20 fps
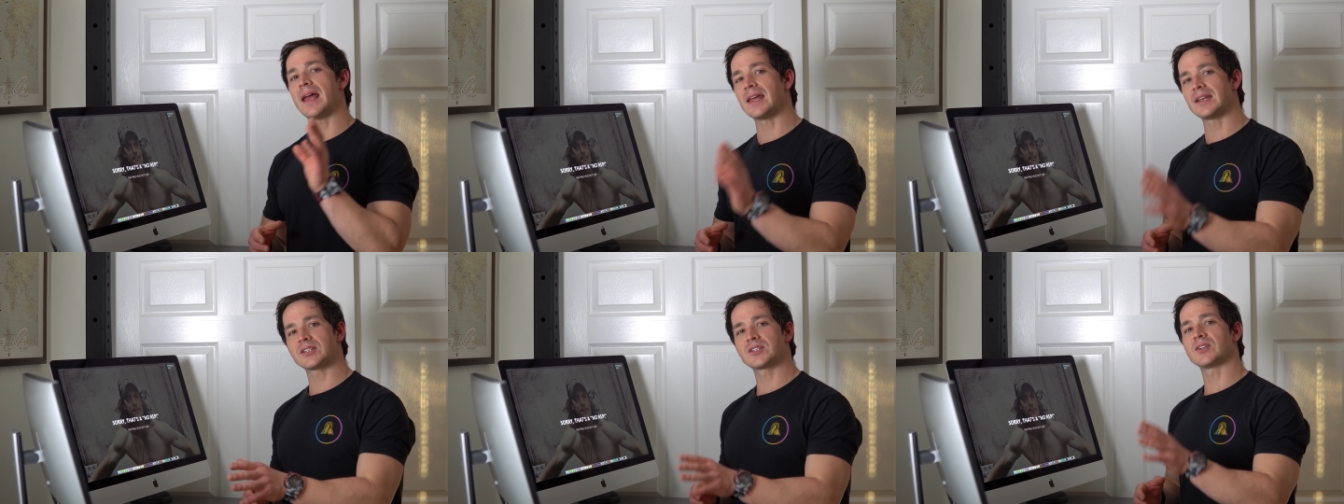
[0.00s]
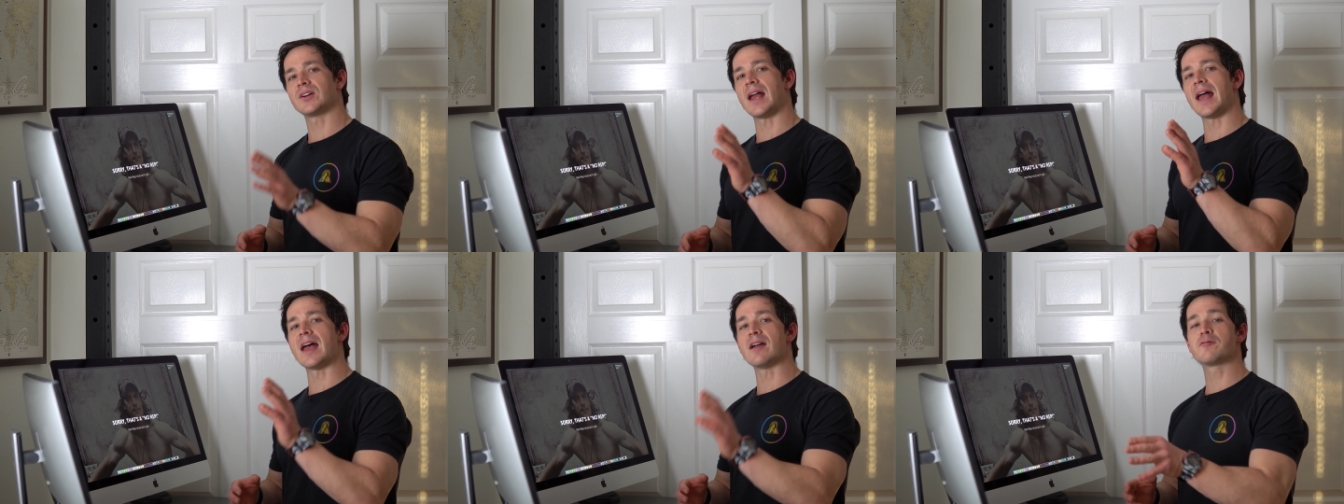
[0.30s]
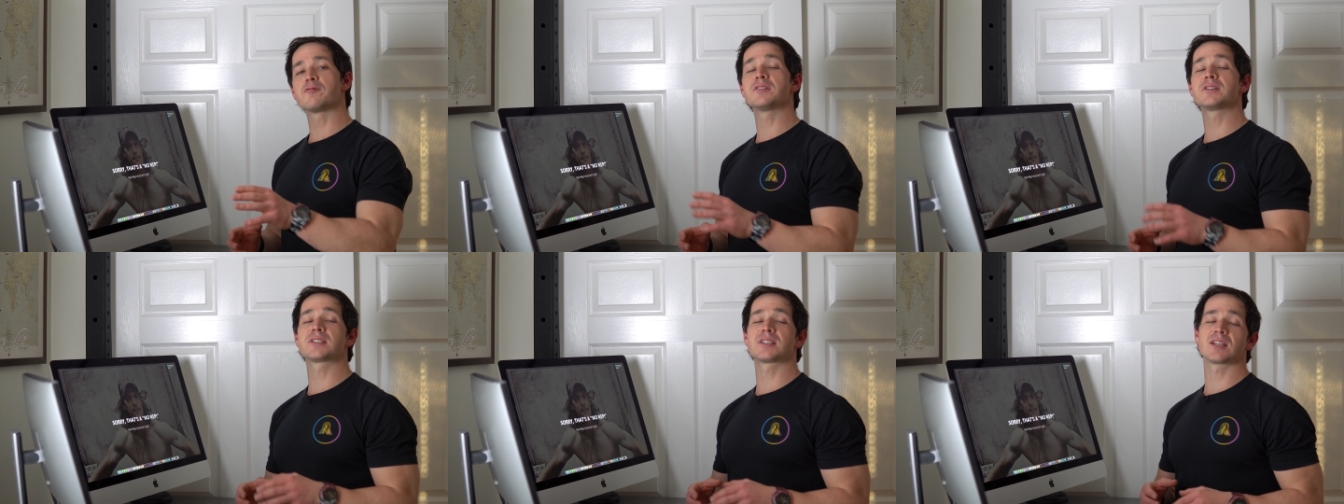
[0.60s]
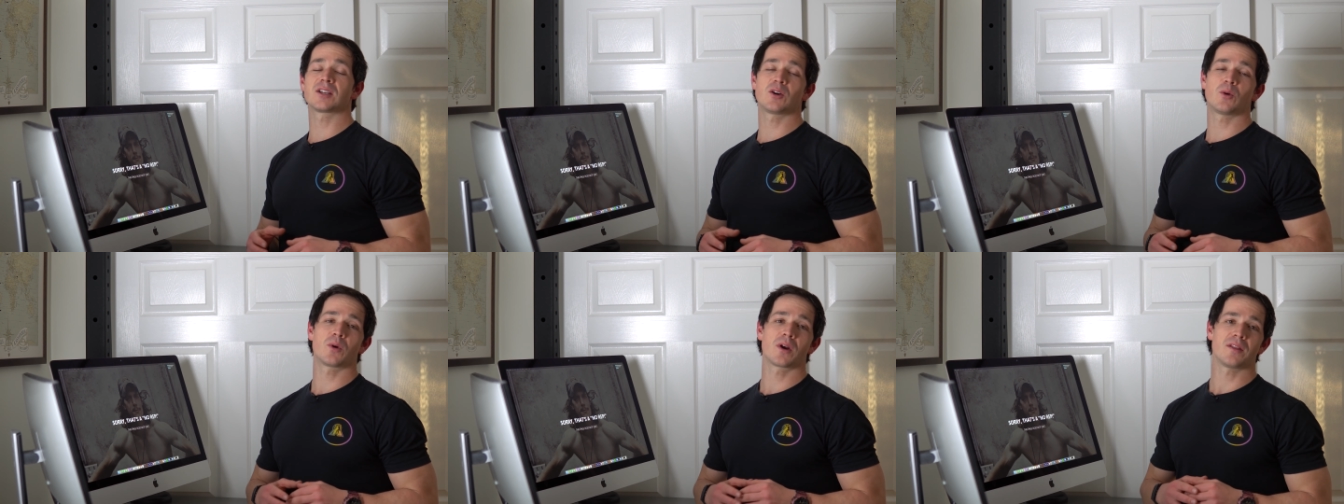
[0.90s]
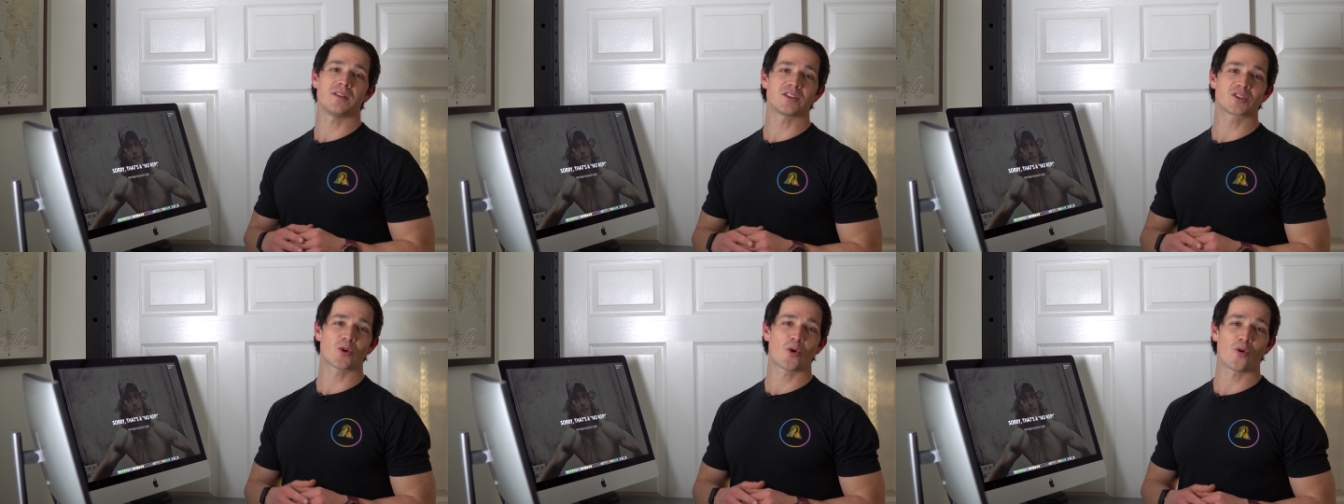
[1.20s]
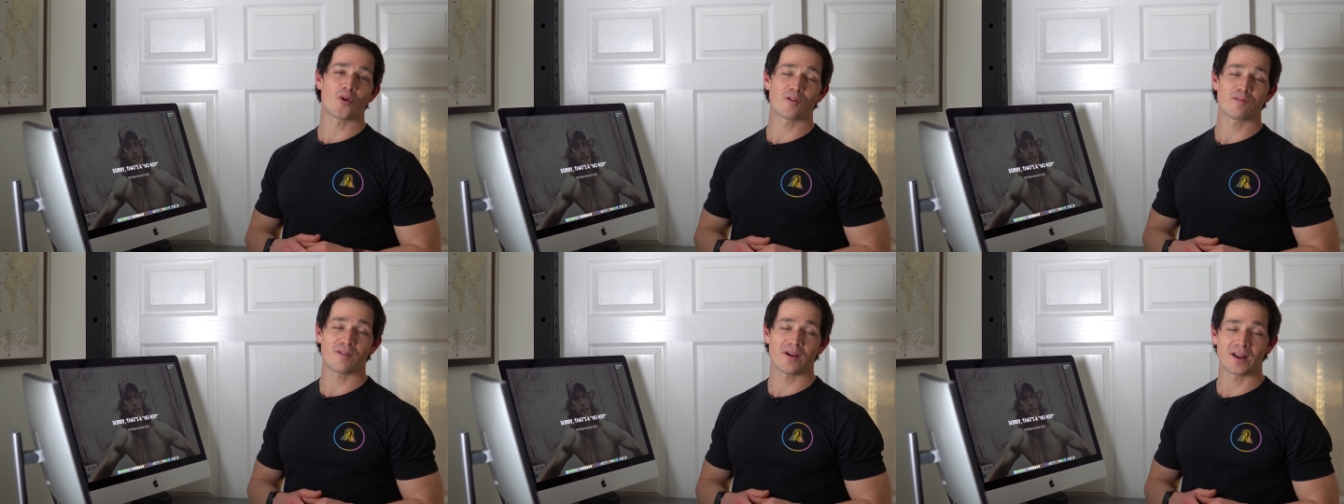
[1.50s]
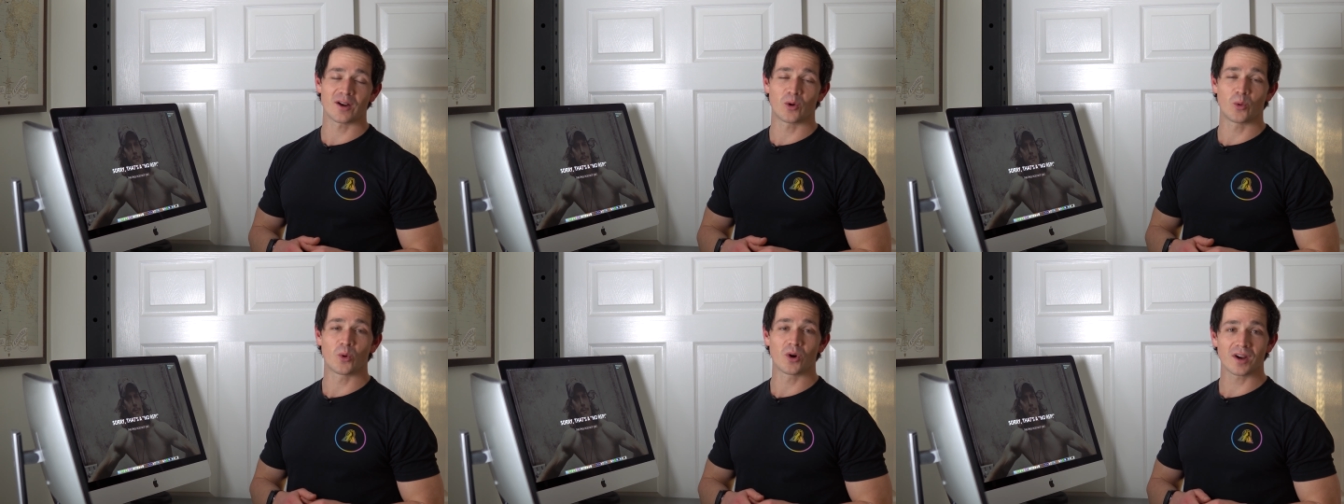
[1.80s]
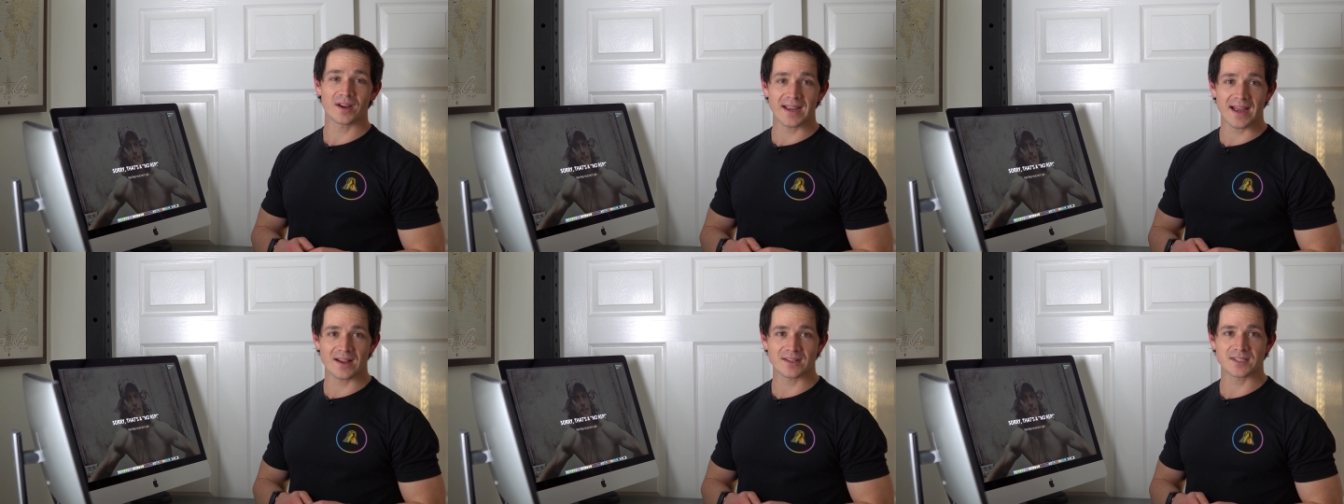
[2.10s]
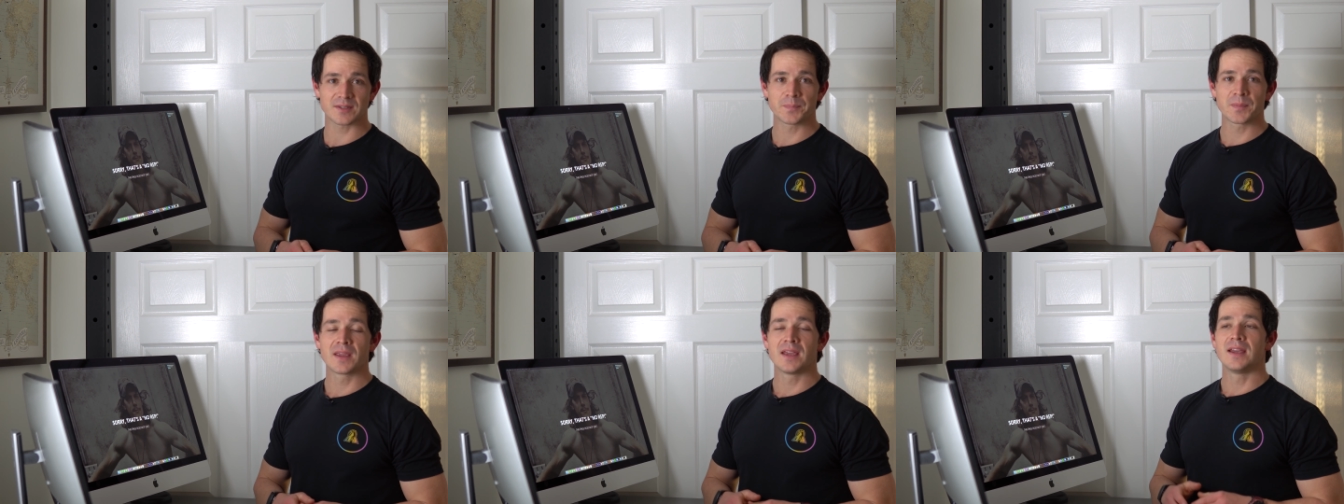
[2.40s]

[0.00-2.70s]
enter every single one of these quarterfinal workouts